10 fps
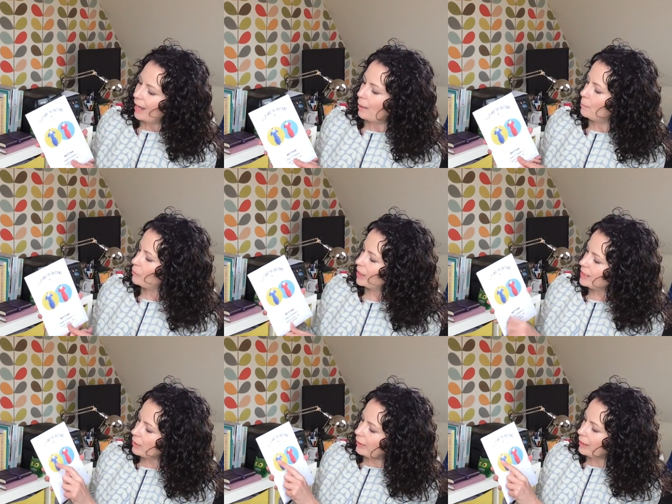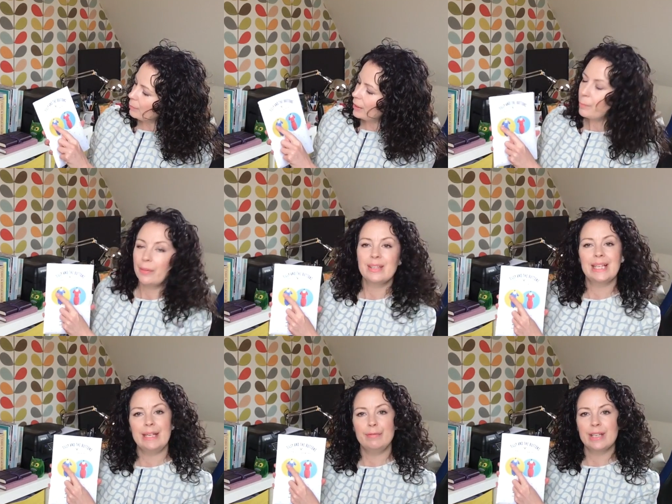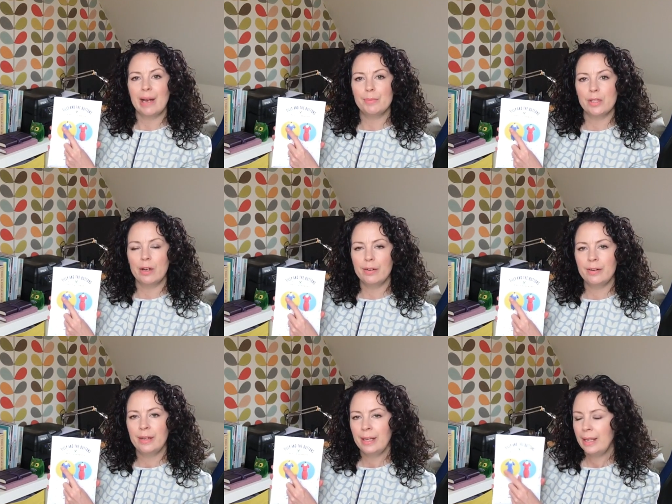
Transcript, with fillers: I don't think I'm going to put the sleeve tabs on.